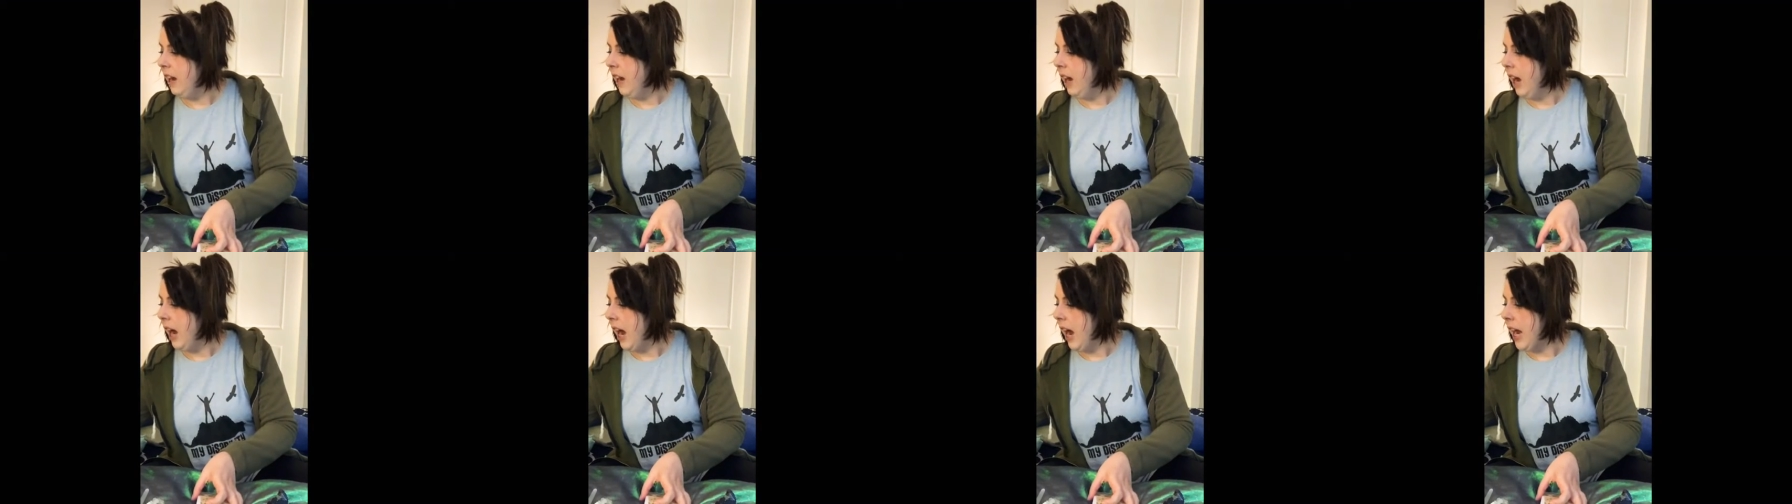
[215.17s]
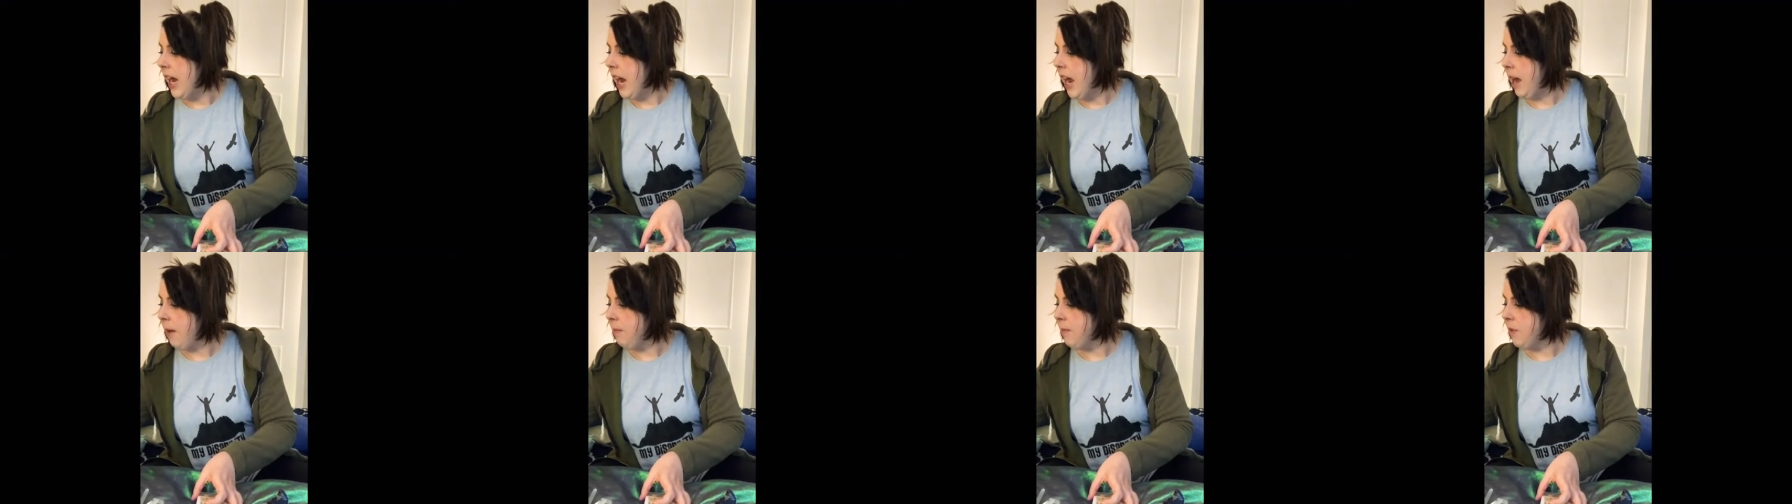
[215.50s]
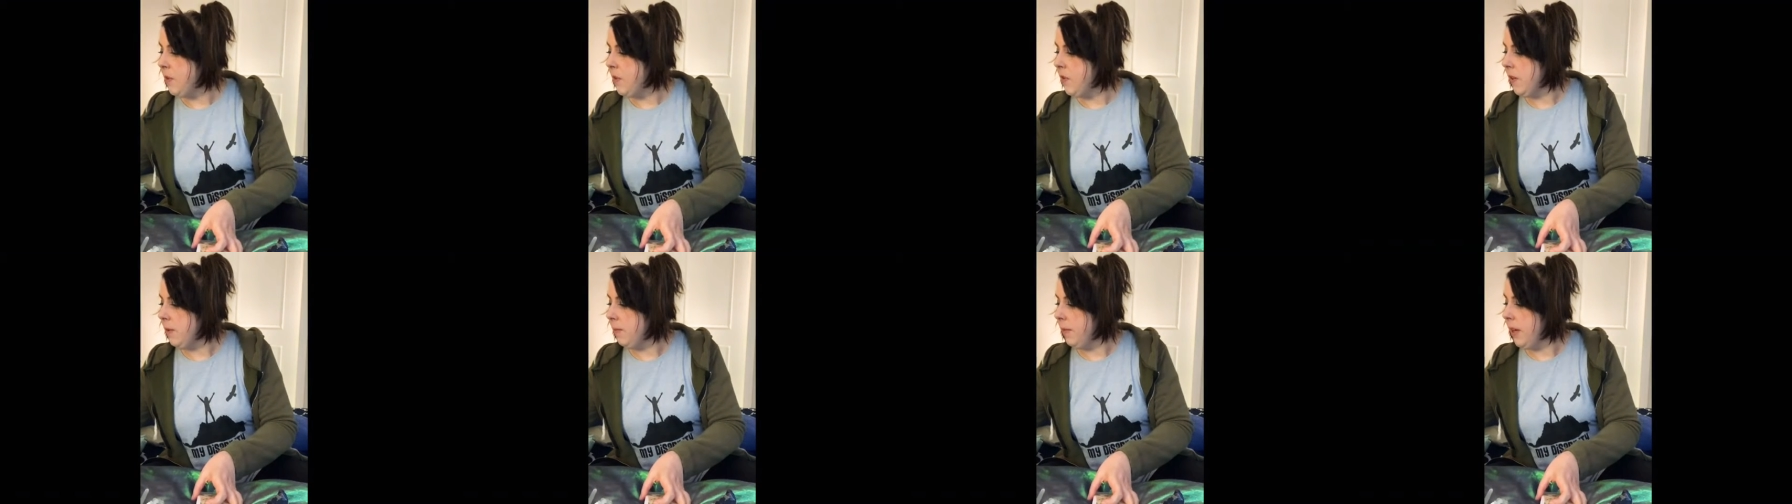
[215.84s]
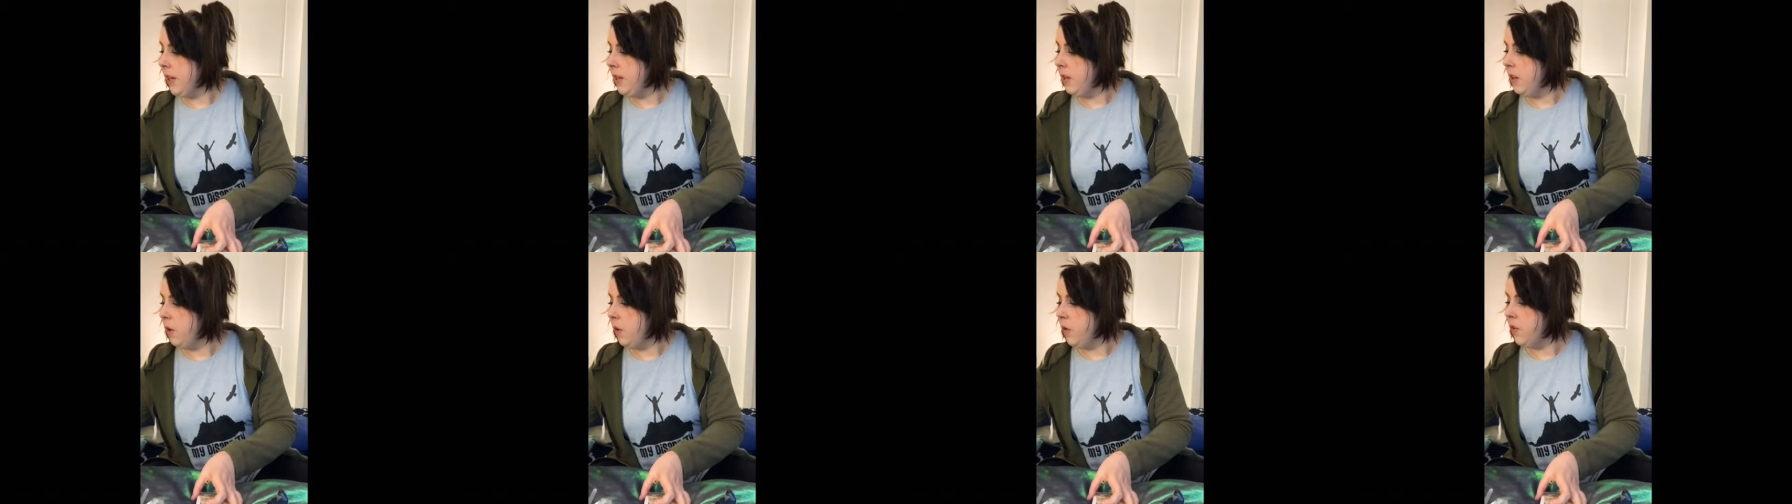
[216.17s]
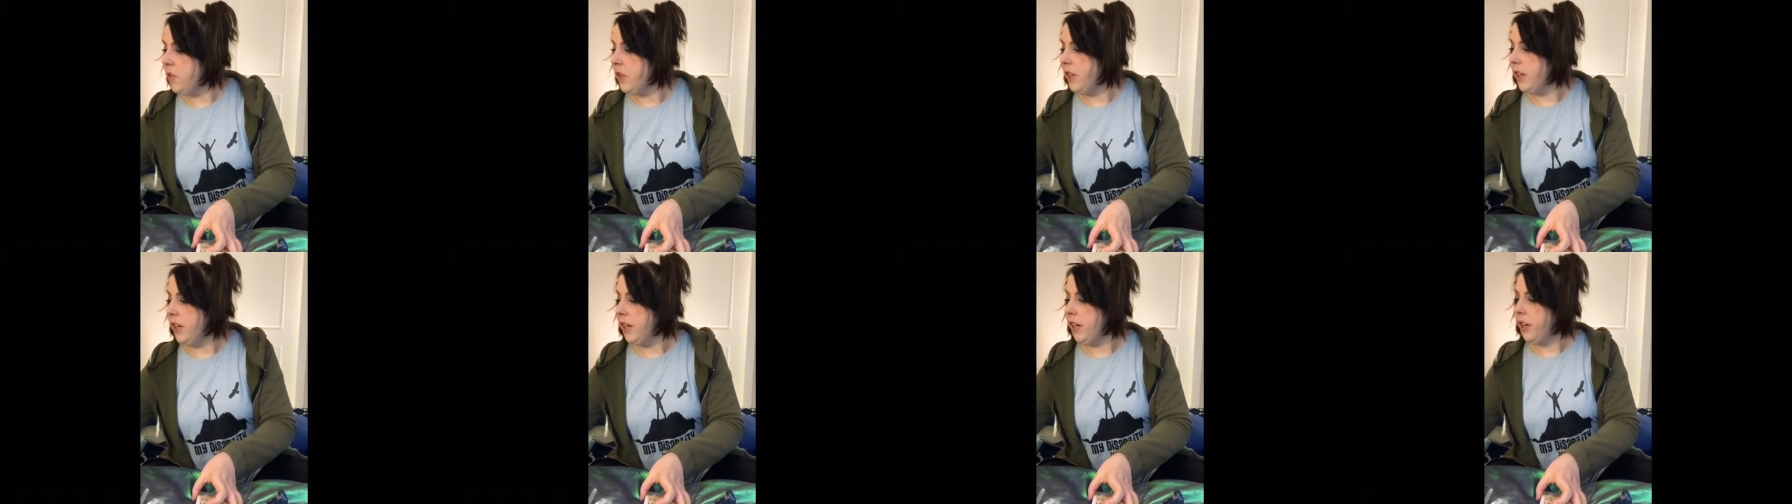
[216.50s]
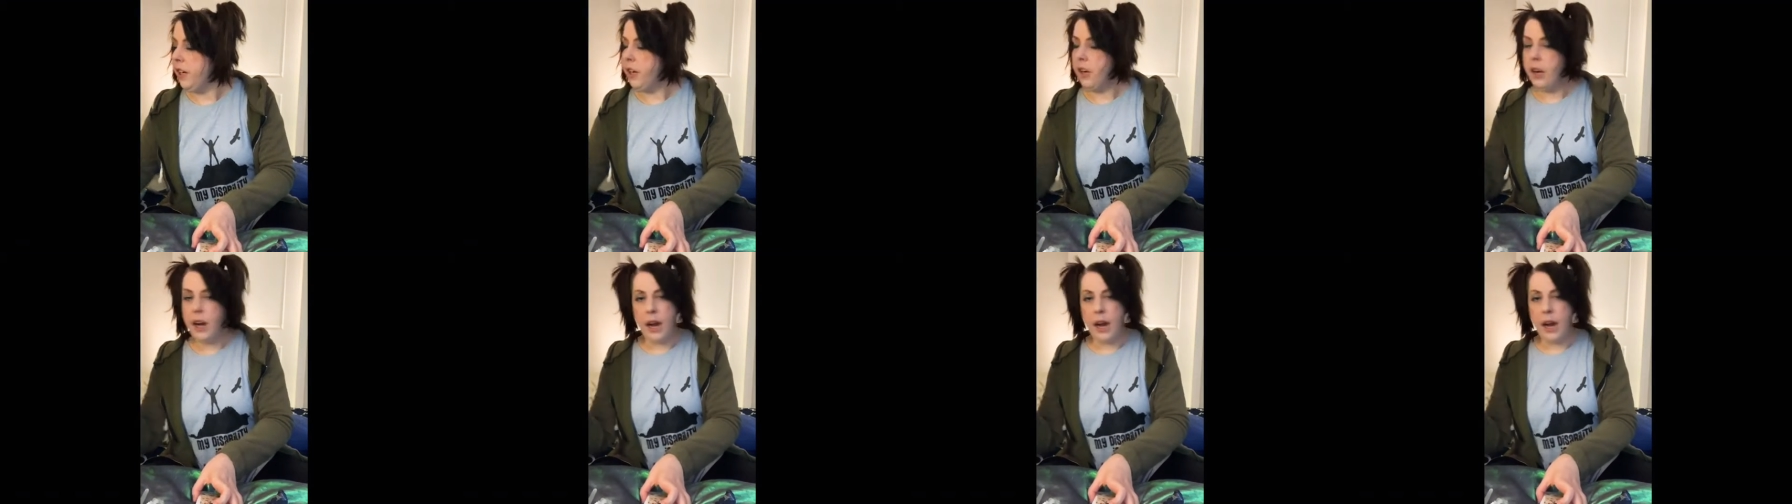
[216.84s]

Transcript: I am using my notes here